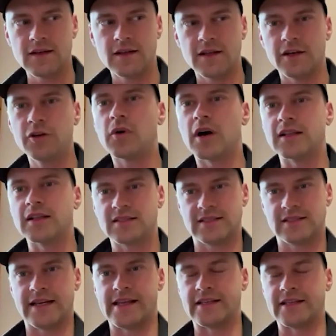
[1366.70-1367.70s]
nuances,
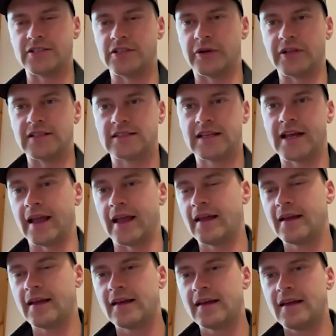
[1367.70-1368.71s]
I guess you could say.
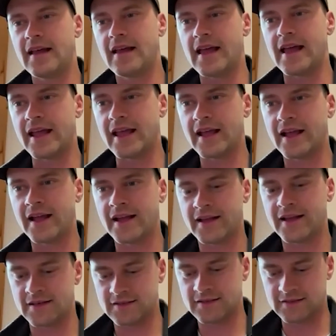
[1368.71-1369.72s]

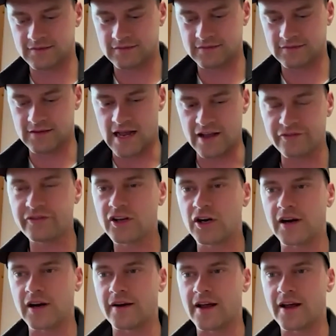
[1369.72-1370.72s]
And I
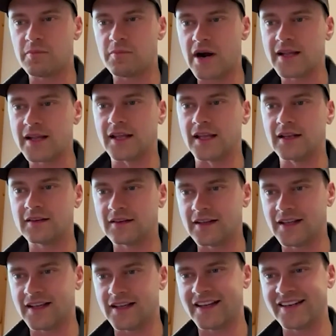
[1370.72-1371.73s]
figured out how to break it.
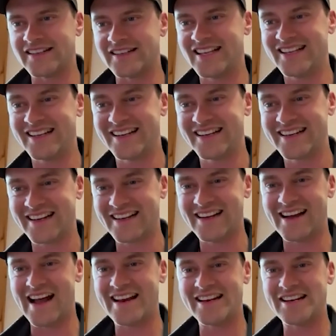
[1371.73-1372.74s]
And
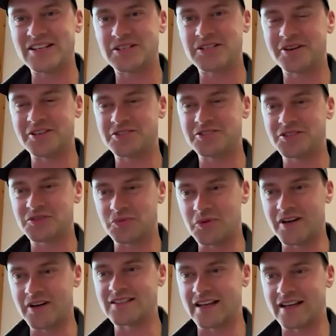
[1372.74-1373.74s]
I didn't do it just
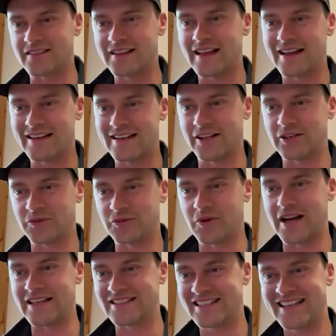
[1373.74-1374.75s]
once. I think I did it
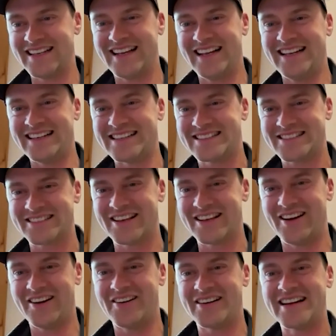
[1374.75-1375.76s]
twice.
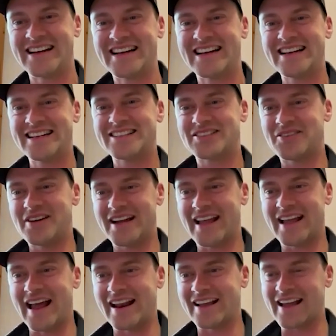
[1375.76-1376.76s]
so, so I
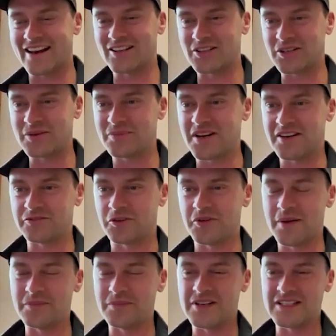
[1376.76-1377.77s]
kind of got a little bit of a
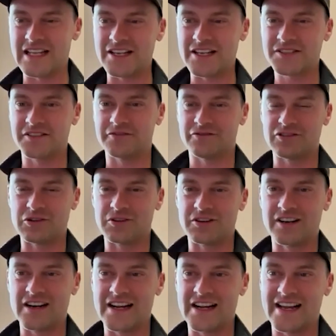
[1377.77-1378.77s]
reputation
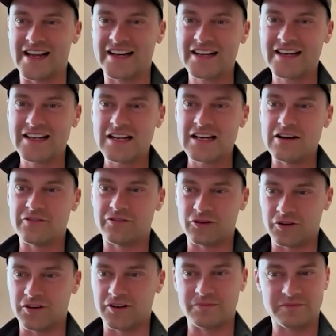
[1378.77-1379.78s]

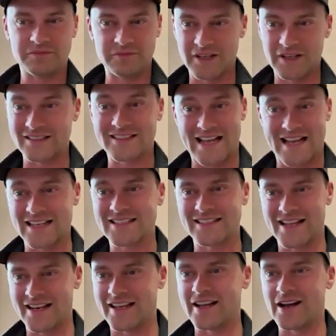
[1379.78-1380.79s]
for
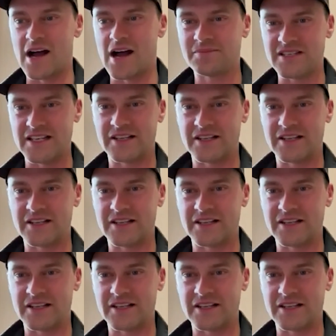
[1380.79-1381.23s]
assassinating Opti